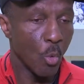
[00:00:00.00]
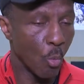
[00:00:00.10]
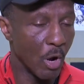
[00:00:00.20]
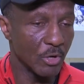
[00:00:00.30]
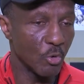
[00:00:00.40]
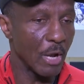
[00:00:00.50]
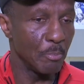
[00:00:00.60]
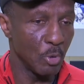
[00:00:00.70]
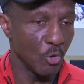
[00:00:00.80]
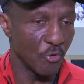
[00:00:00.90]
one
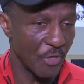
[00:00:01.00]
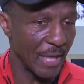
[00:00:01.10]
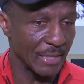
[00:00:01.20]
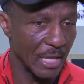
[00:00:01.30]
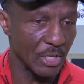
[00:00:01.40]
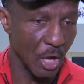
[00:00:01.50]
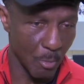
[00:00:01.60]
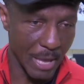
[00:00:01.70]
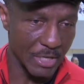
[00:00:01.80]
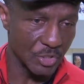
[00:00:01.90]
great beautiful thing that young
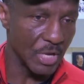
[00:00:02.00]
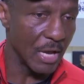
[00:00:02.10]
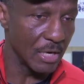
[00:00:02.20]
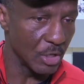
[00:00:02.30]
man has done